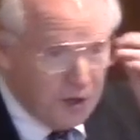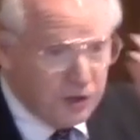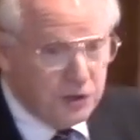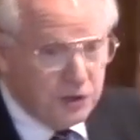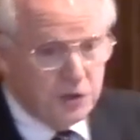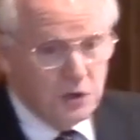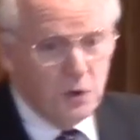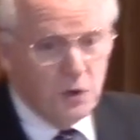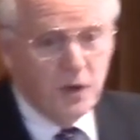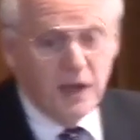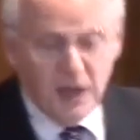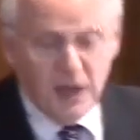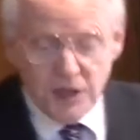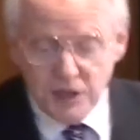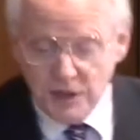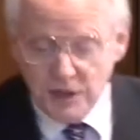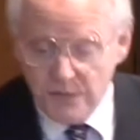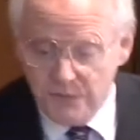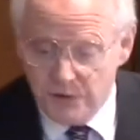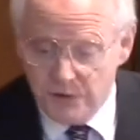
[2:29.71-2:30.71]
Do
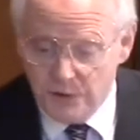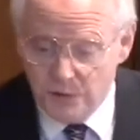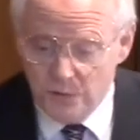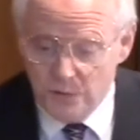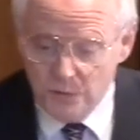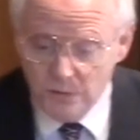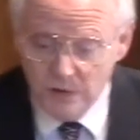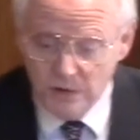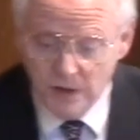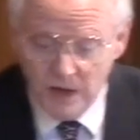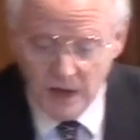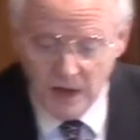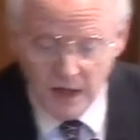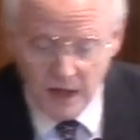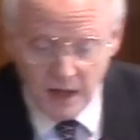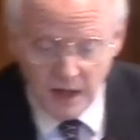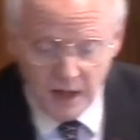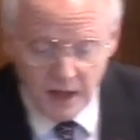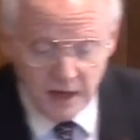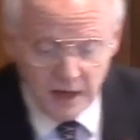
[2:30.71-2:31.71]
each of you
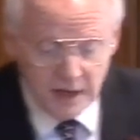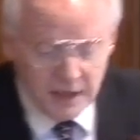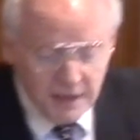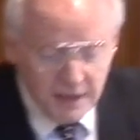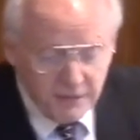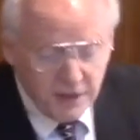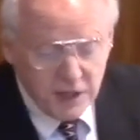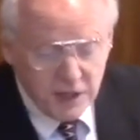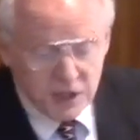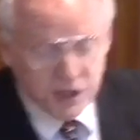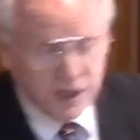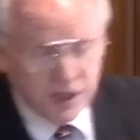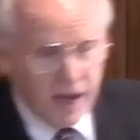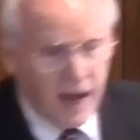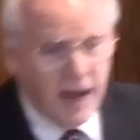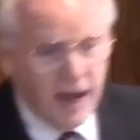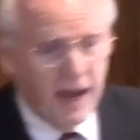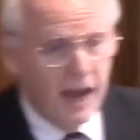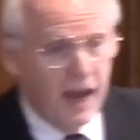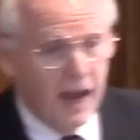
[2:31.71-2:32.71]
live each
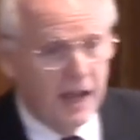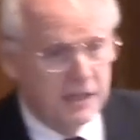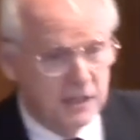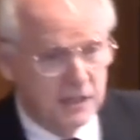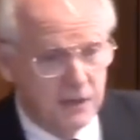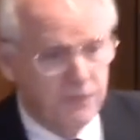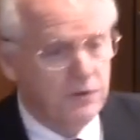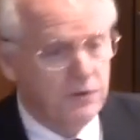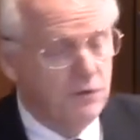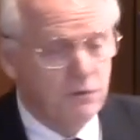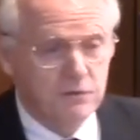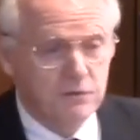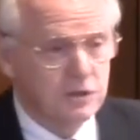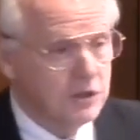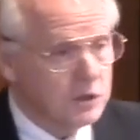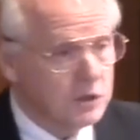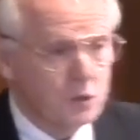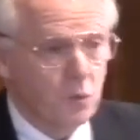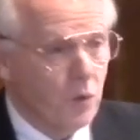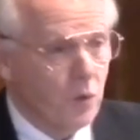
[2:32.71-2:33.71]
day as if you've
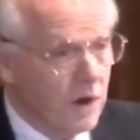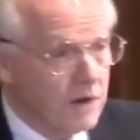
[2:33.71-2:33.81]
just won a